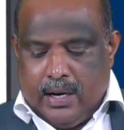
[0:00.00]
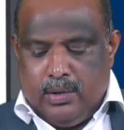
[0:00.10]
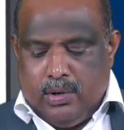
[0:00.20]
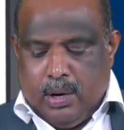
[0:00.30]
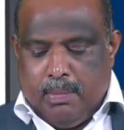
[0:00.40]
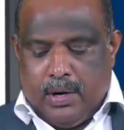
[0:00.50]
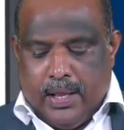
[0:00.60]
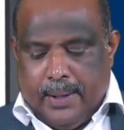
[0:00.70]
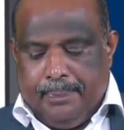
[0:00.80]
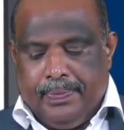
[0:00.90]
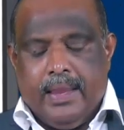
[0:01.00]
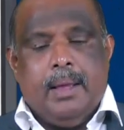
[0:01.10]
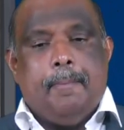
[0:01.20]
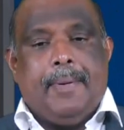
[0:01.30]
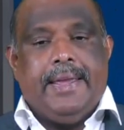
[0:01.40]
are not known about
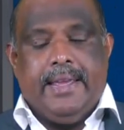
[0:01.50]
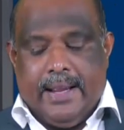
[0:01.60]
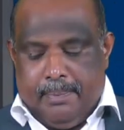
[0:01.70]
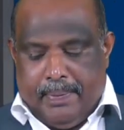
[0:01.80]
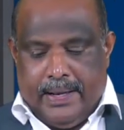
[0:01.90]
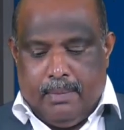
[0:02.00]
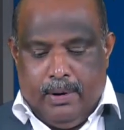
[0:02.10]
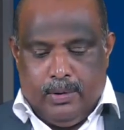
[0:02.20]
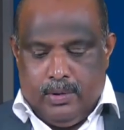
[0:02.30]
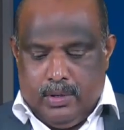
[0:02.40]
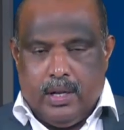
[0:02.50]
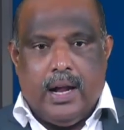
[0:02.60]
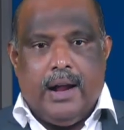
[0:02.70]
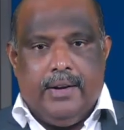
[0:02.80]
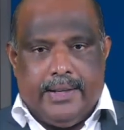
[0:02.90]
PE and PW.
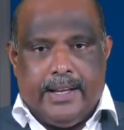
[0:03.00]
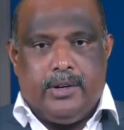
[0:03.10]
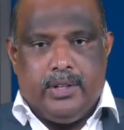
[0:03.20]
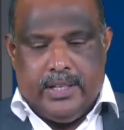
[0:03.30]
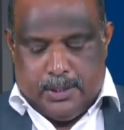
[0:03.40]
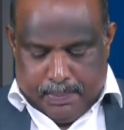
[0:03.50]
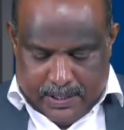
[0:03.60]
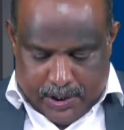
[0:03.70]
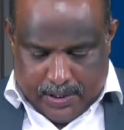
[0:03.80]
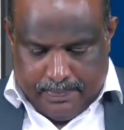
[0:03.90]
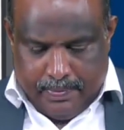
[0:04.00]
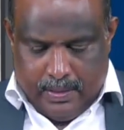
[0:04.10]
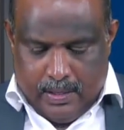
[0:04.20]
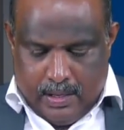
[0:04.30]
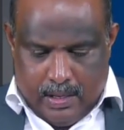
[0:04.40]
I will take it to the next page,
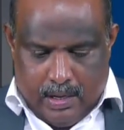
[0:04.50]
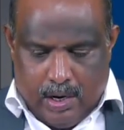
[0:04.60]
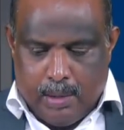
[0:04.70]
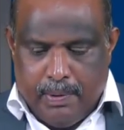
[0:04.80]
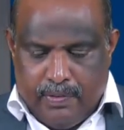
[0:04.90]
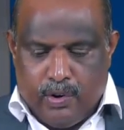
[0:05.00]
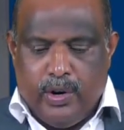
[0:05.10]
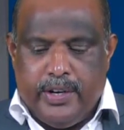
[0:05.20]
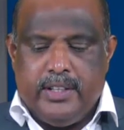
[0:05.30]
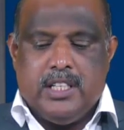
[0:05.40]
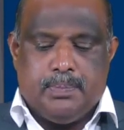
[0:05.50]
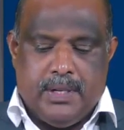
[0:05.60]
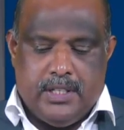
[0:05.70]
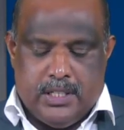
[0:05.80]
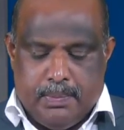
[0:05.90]
or before going to the
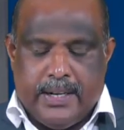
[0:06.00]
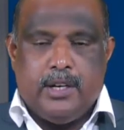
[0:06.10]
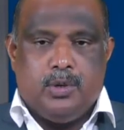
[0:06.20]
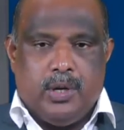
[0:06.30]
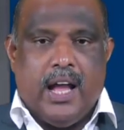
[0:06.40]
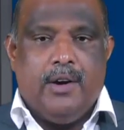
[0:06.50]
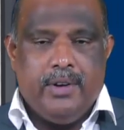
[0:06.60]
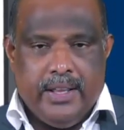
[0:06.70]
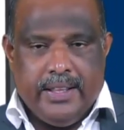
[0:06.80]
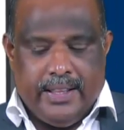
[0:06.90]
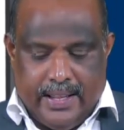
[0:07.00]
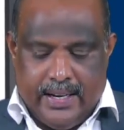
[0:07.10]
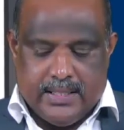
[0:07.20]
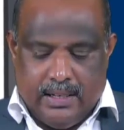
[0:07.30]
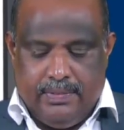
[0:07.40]
next page, it is better to have
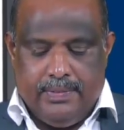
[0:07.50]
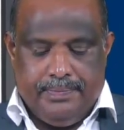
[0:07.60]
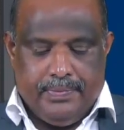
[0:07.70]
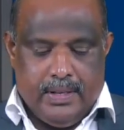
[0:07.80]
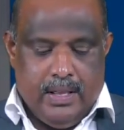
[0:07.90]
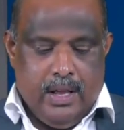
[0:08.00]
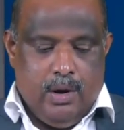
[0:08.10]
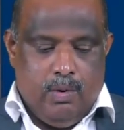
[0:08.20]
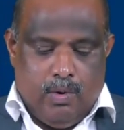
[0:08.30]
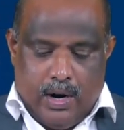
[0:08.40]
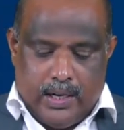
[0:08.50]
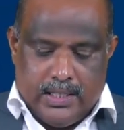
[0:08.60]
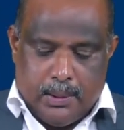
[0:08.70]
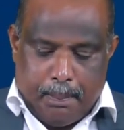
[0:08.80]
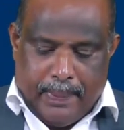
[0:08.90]
here itself
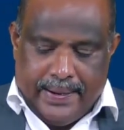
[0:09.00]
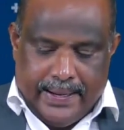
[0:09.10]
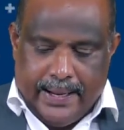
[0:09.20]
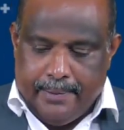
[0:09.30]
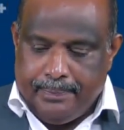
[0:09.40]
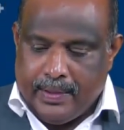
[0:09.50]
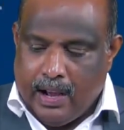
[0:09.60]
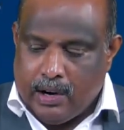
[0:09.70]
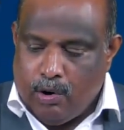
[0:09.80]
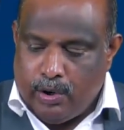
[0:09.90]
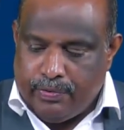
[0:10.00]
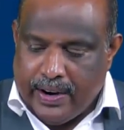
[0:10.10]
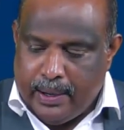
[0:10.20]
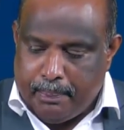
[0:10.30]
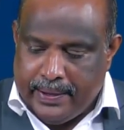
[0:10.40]
what is PE or how to
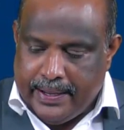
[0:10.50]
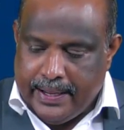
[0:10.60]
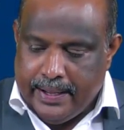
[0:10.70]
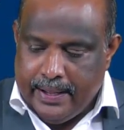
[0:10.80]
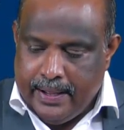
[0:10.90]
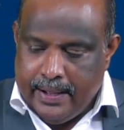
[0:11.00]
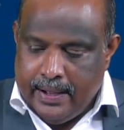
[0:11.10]
find PE,